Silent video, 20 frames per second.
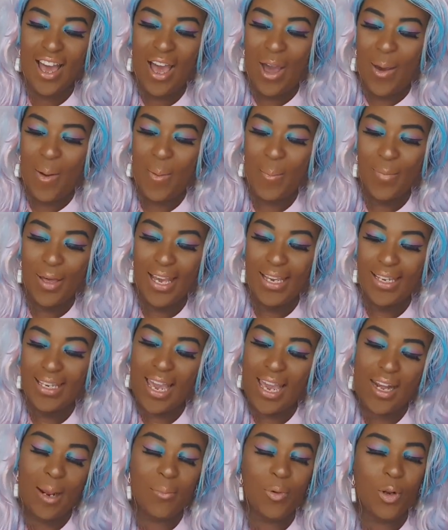
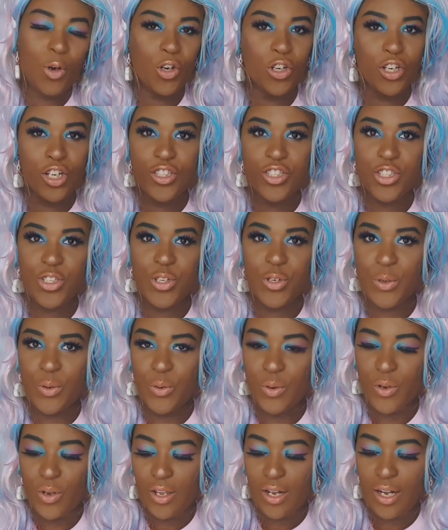Again, I'm not going to
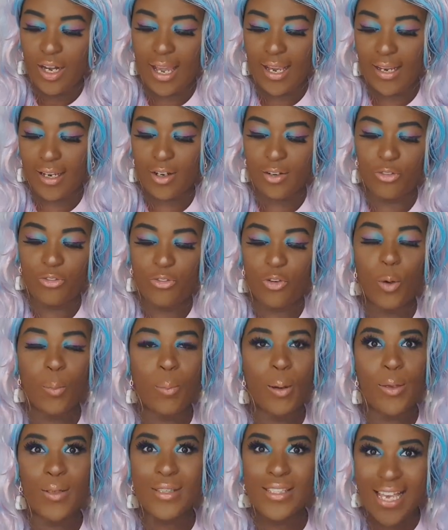do like a
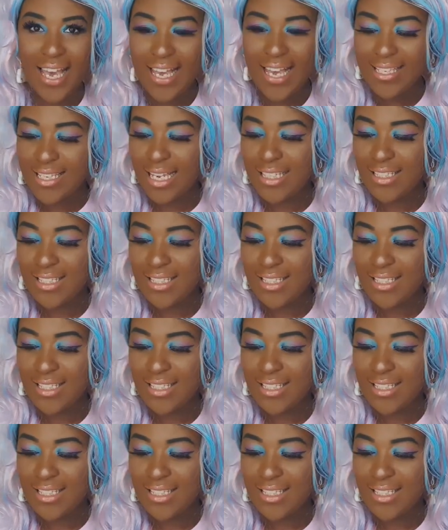full-blown test.